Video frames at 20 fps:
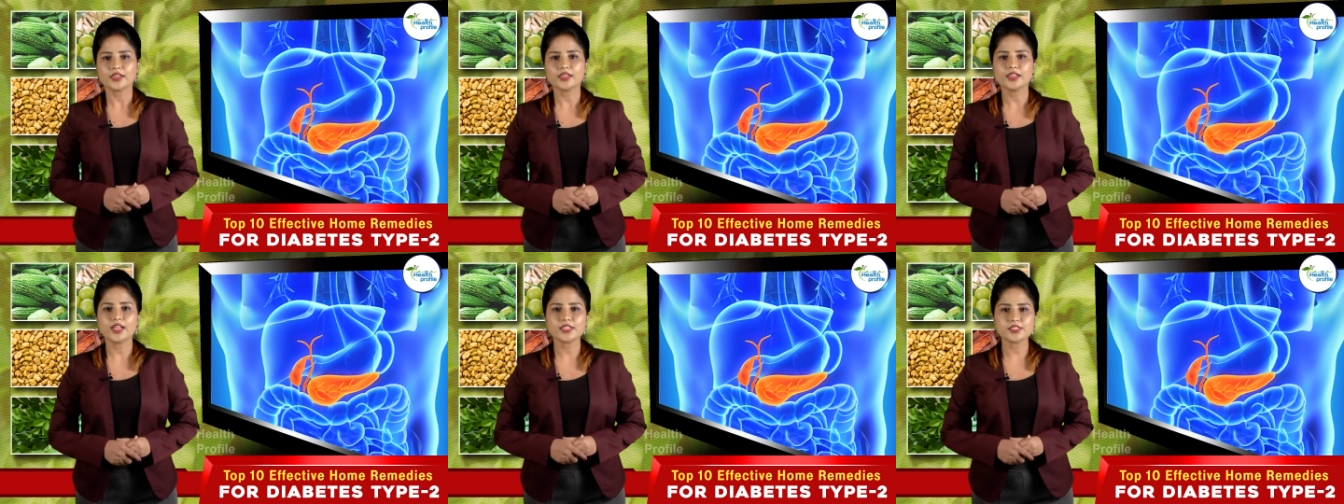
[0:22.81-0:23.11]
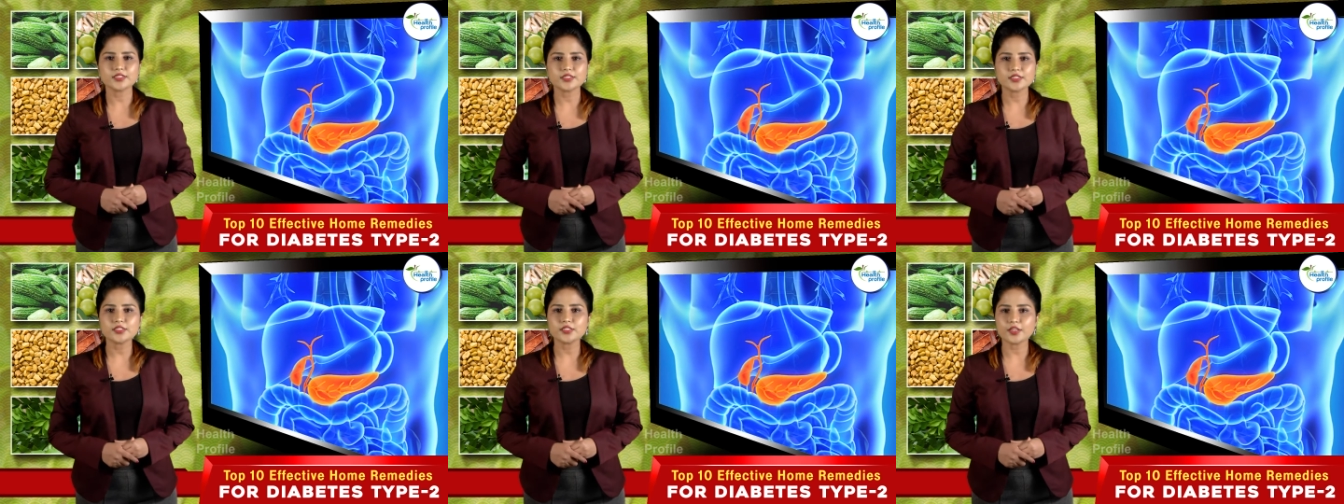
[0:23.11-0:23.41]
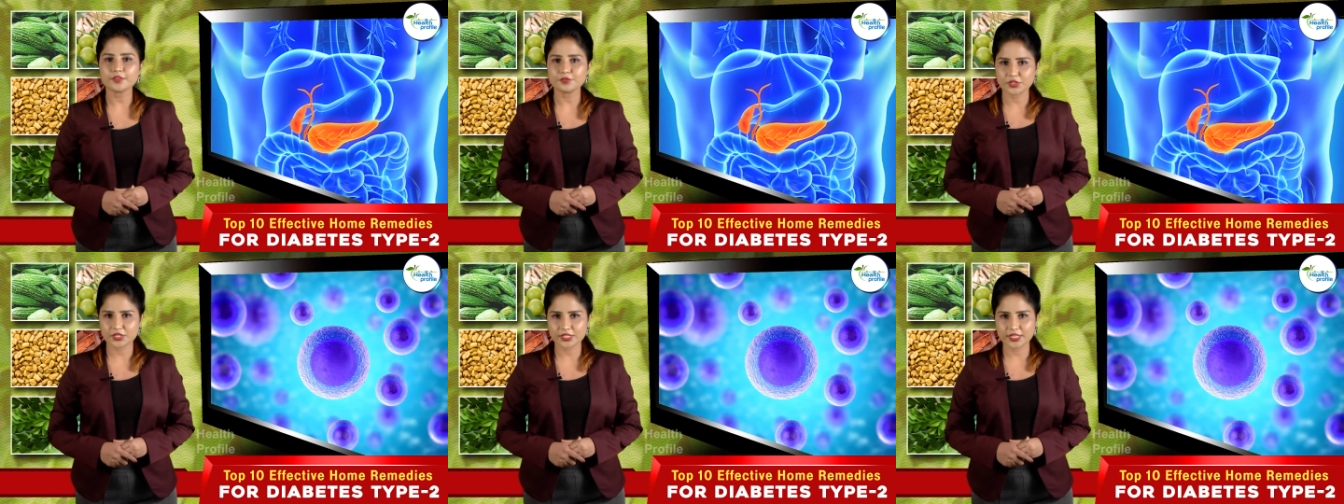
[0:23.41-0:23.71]
clusters
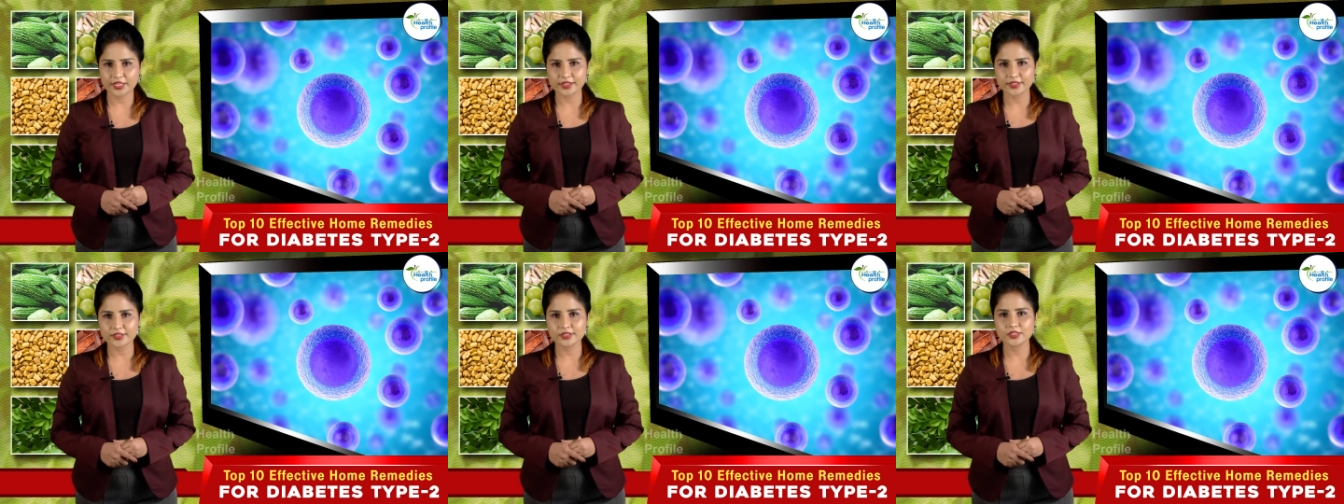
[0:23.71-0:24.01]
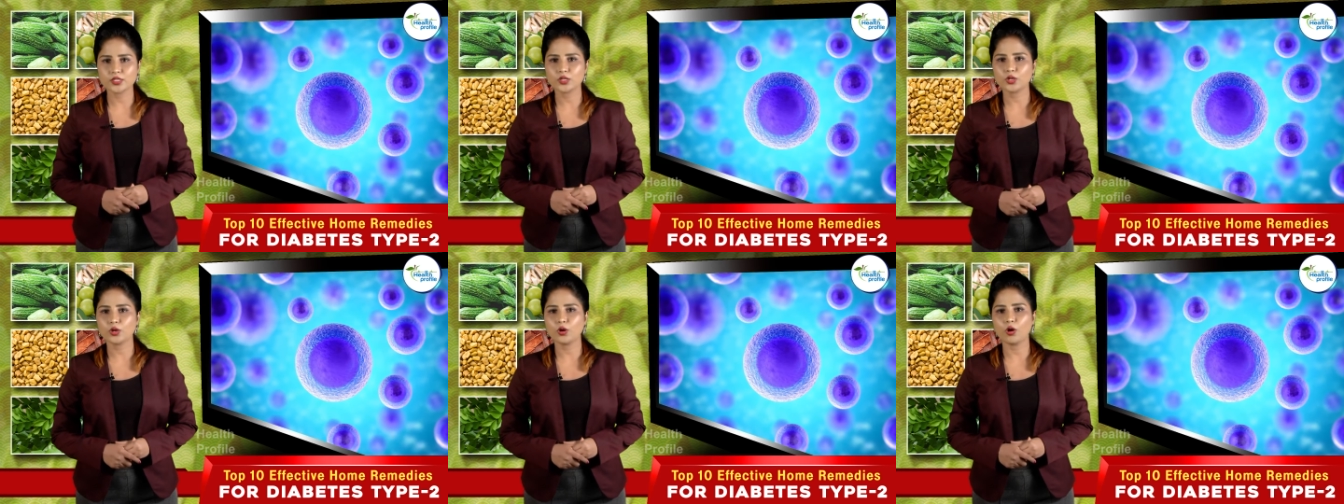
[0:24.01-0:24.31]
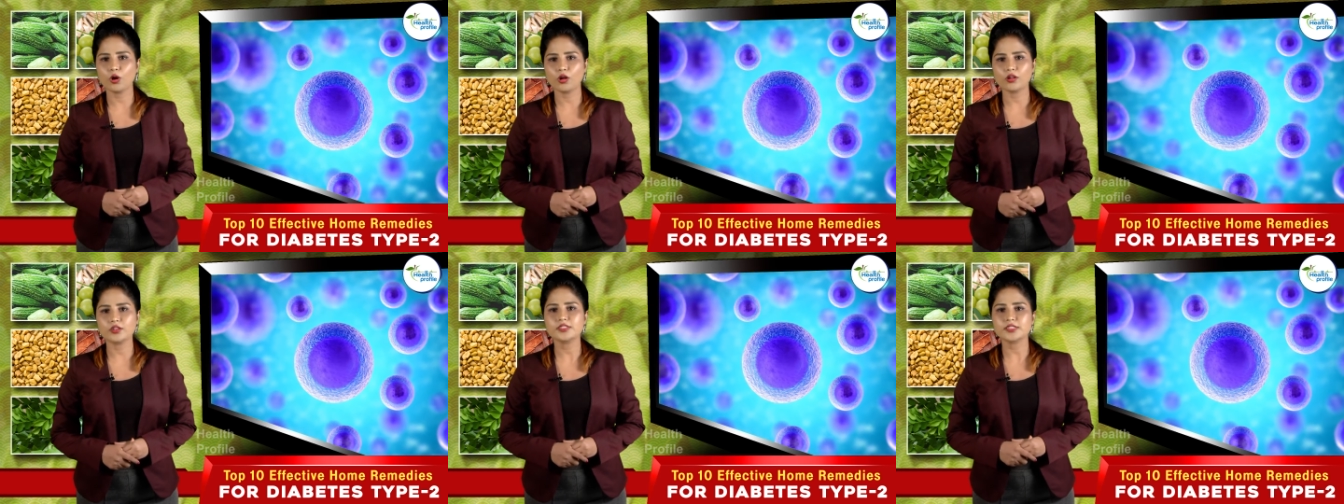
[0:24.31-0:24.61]
of cells
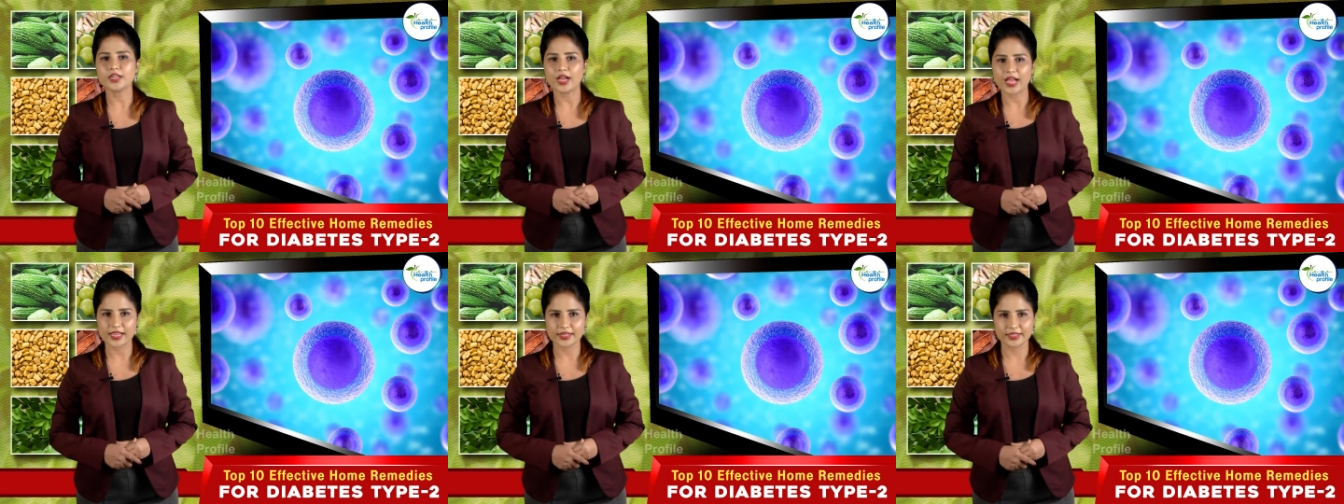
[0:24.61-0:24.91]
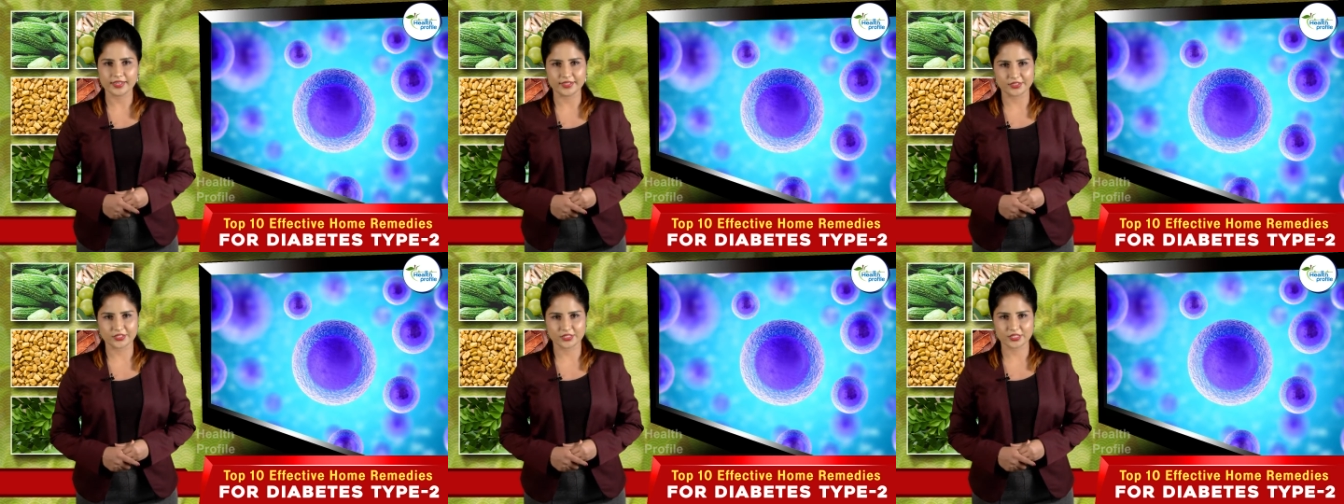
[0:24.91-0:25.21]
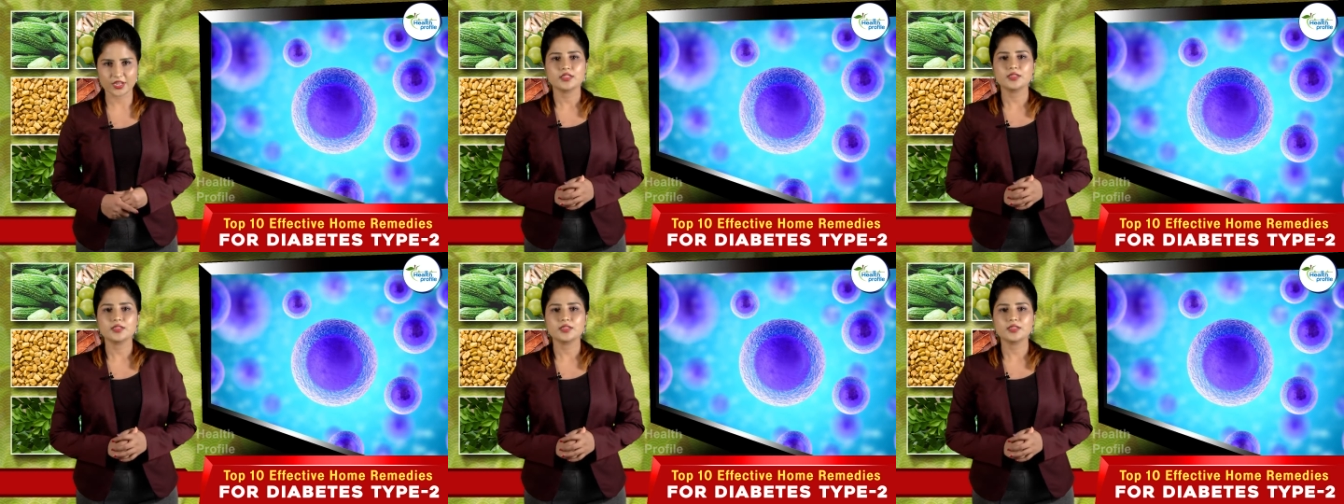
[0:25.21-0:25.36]
called islets.